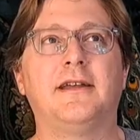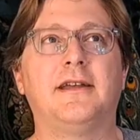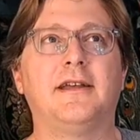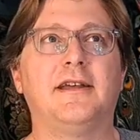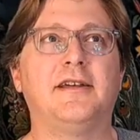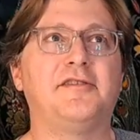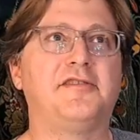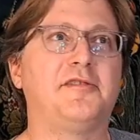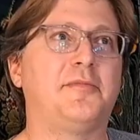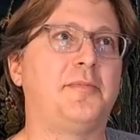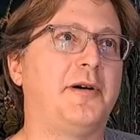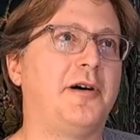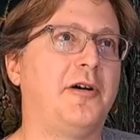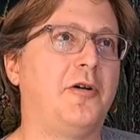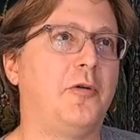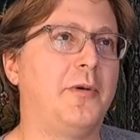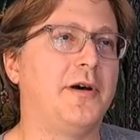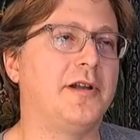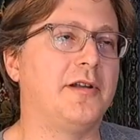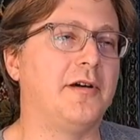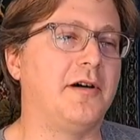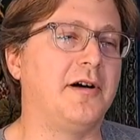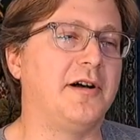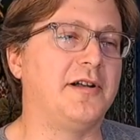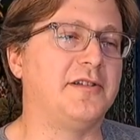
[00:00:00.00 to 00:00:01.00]
Isabel
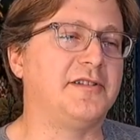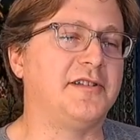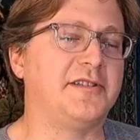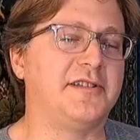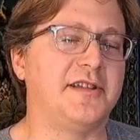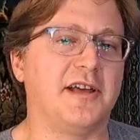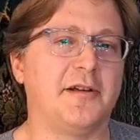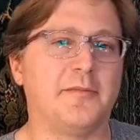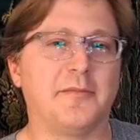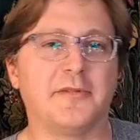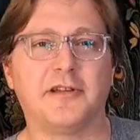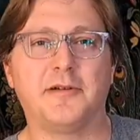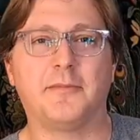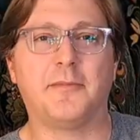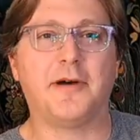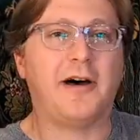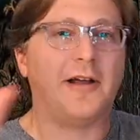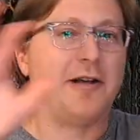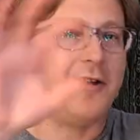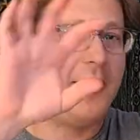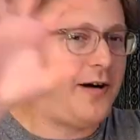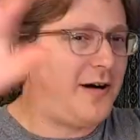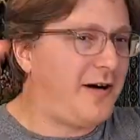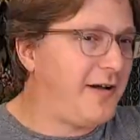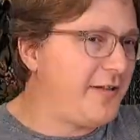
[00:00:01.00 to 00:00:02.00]
went on to tell me
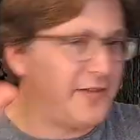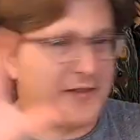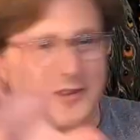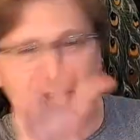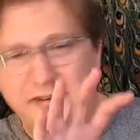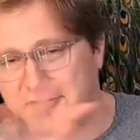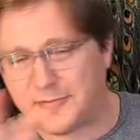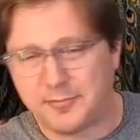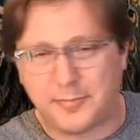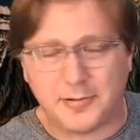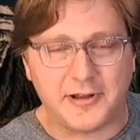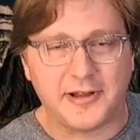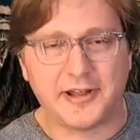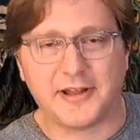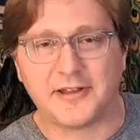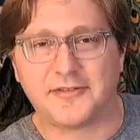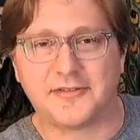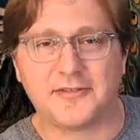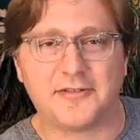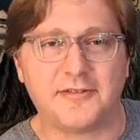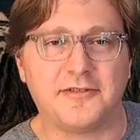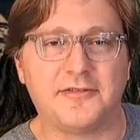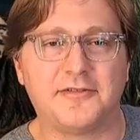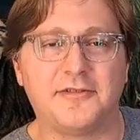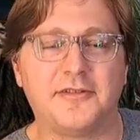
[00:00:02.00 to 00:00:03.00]
about all these
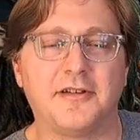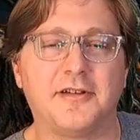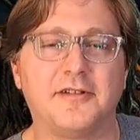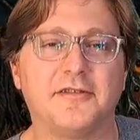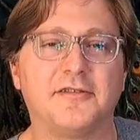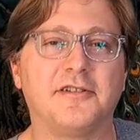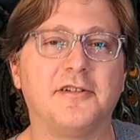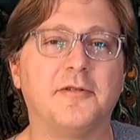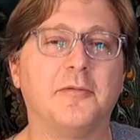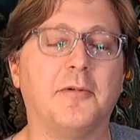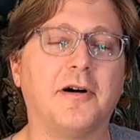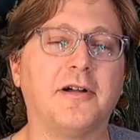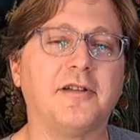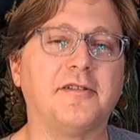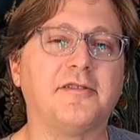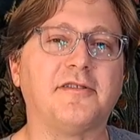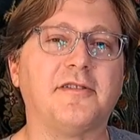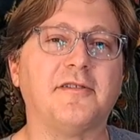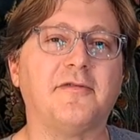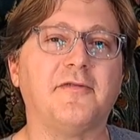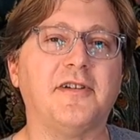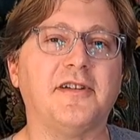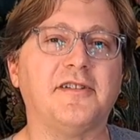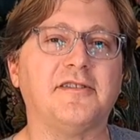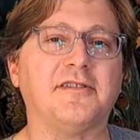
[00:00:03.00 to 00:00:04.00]
places that she wants
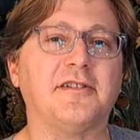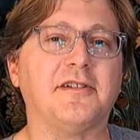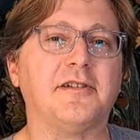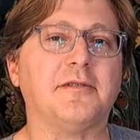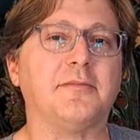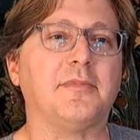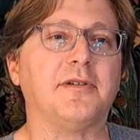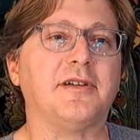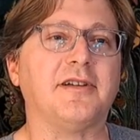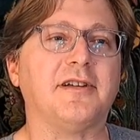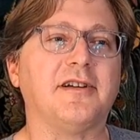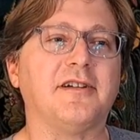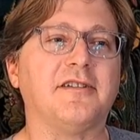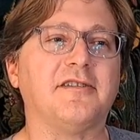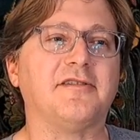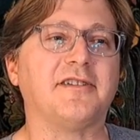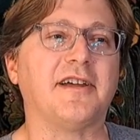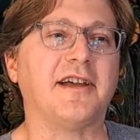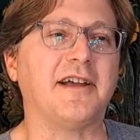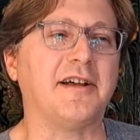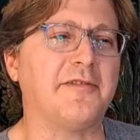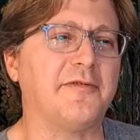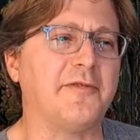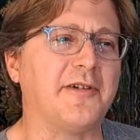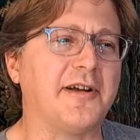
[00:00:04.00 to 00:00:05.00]
to visit because
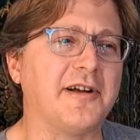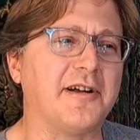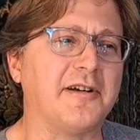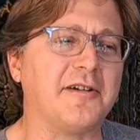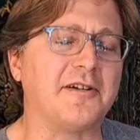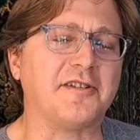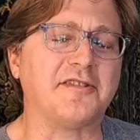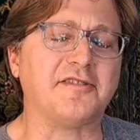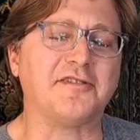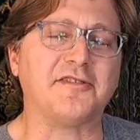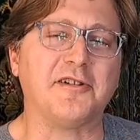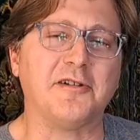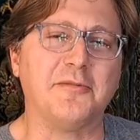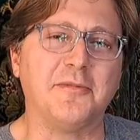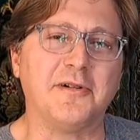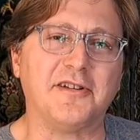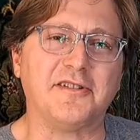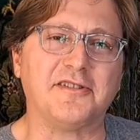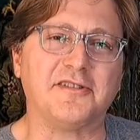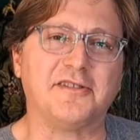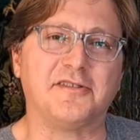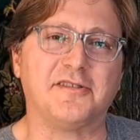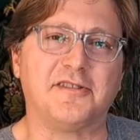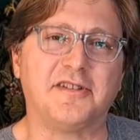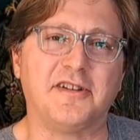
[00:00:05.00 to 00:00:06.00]
airfare is so
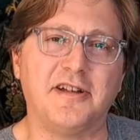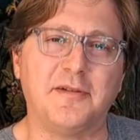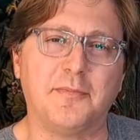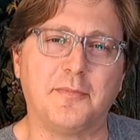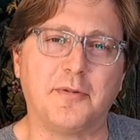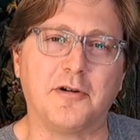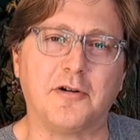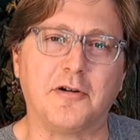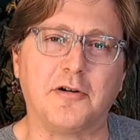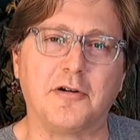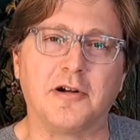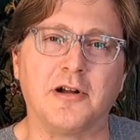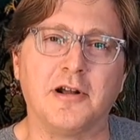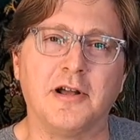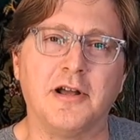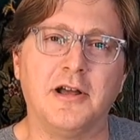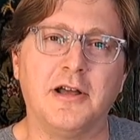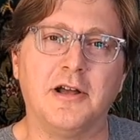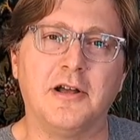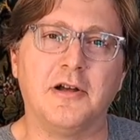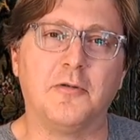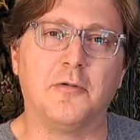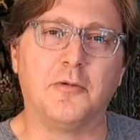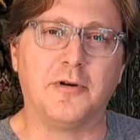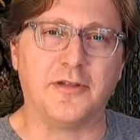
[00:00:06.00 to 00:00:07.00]
much cheaper
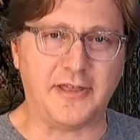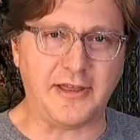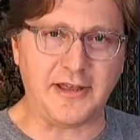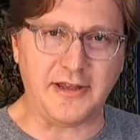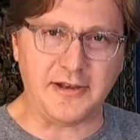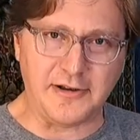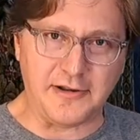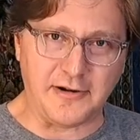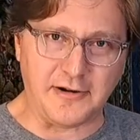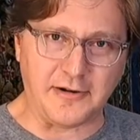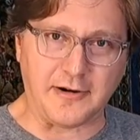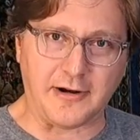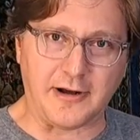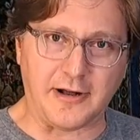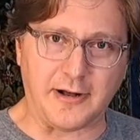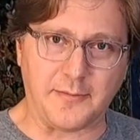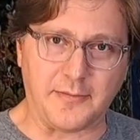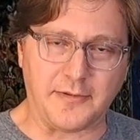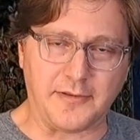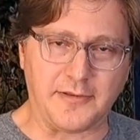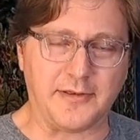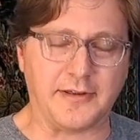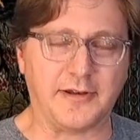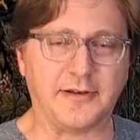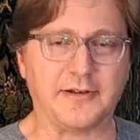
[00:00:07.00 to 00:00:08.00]
within
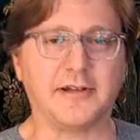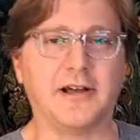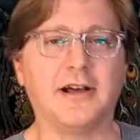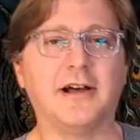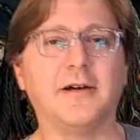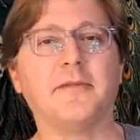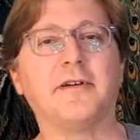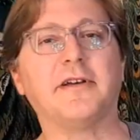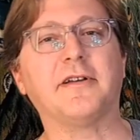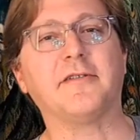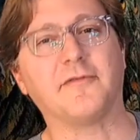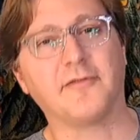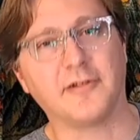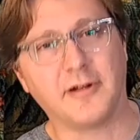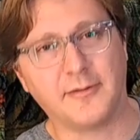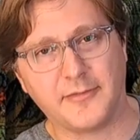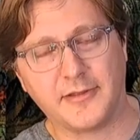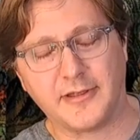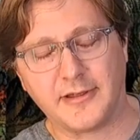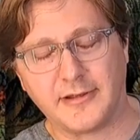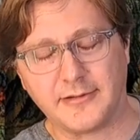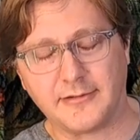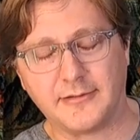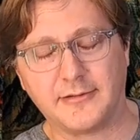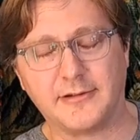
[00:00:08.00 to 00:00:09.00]
Europe than coming from
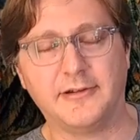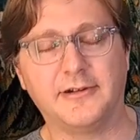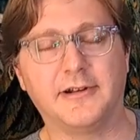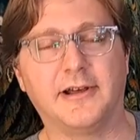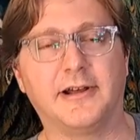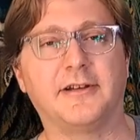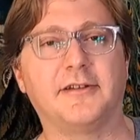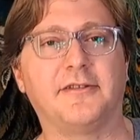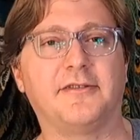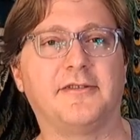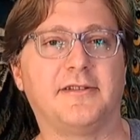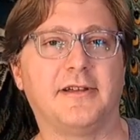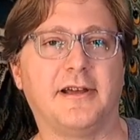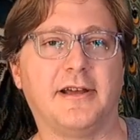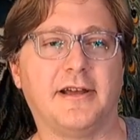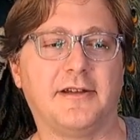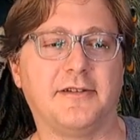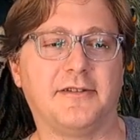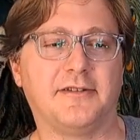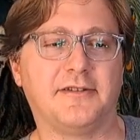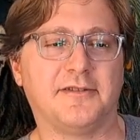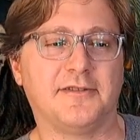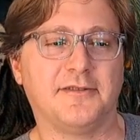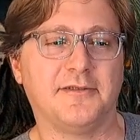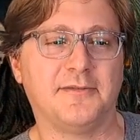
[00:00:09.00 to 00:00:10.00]
the United
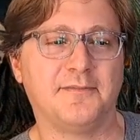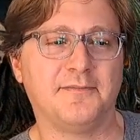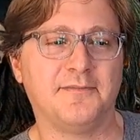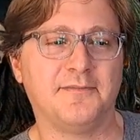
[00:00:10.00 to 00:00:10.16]
States.